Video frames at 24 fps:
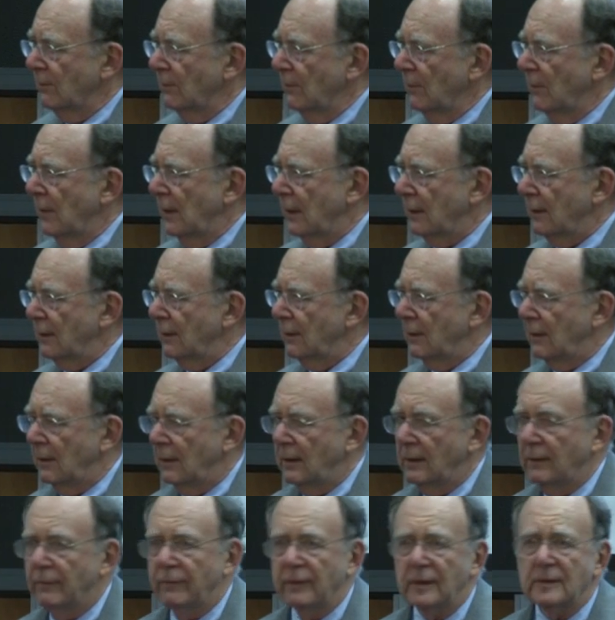model
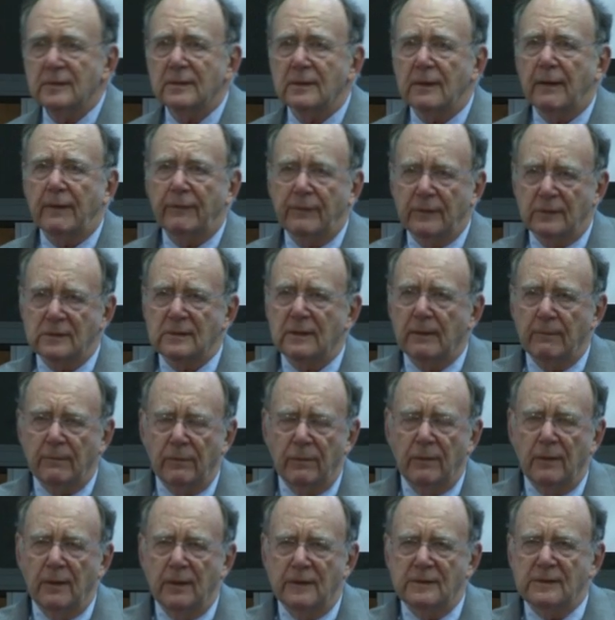all of this stuff? At some
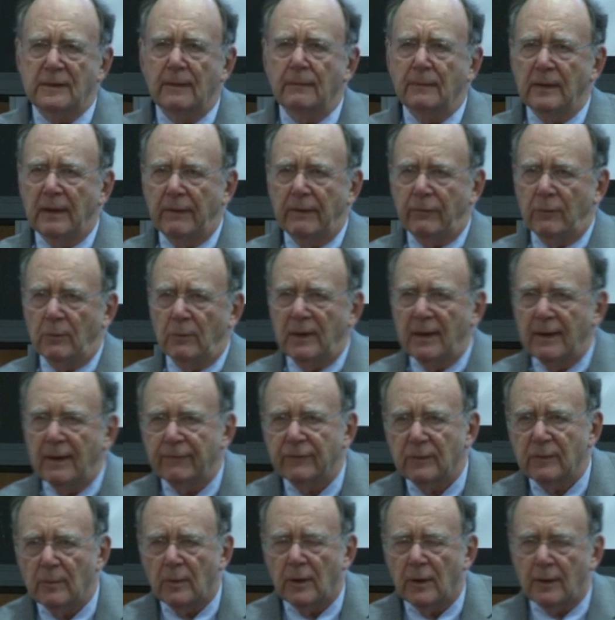level, we have
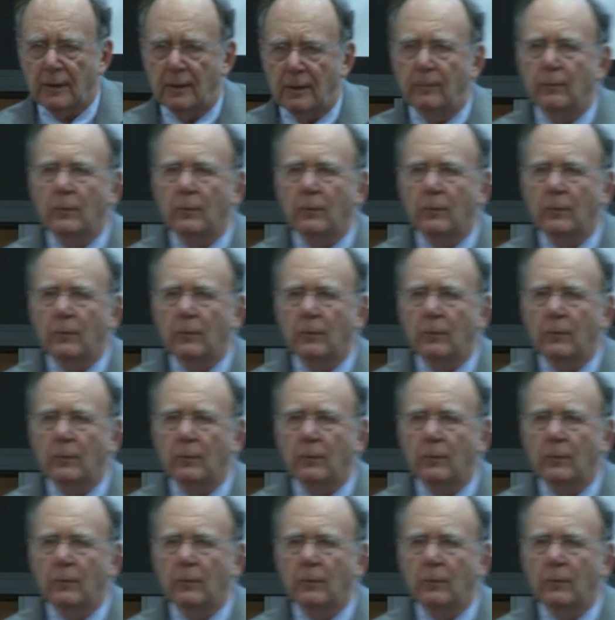to model